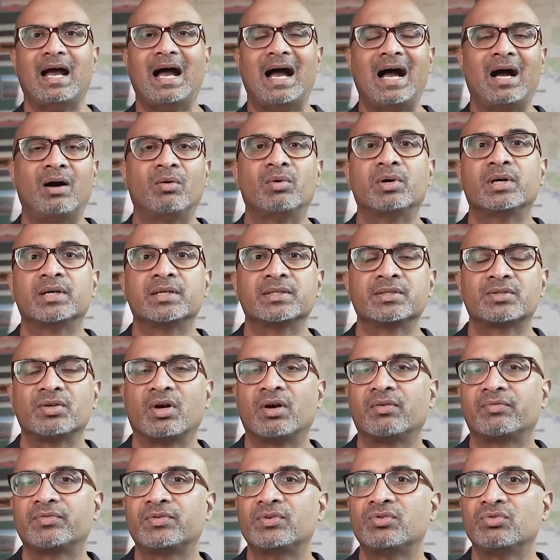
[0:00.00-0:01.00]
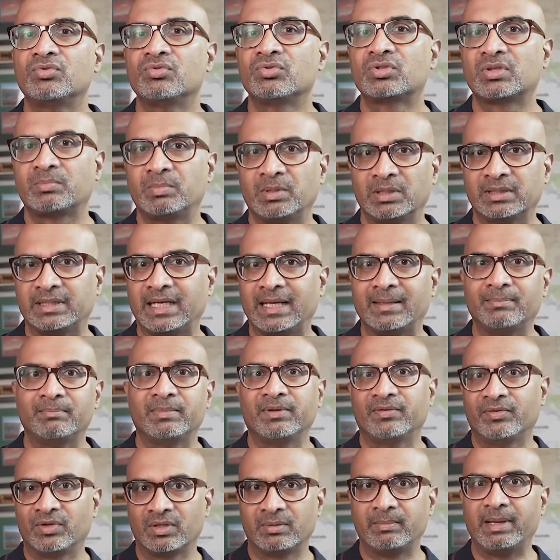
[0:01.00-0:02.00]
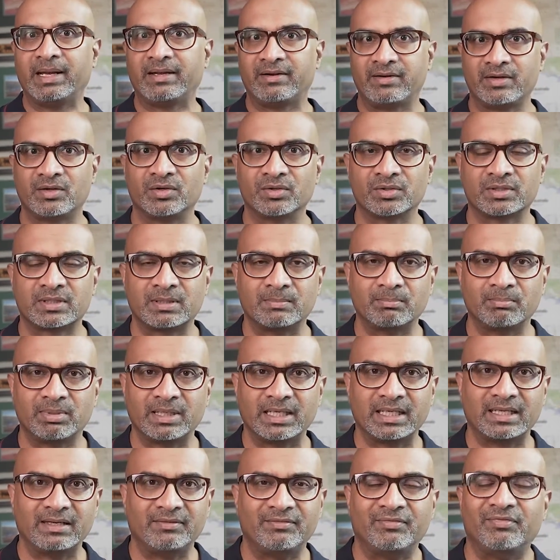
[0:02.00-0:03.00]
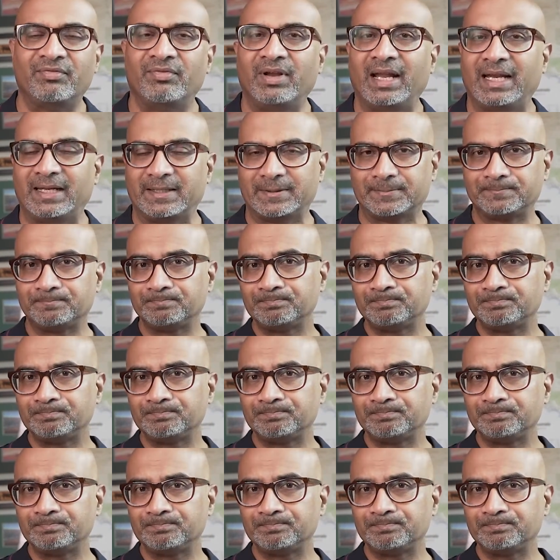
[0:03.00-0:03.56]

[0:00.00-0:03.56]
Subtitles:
hours of usable time before the battery goes completely flat.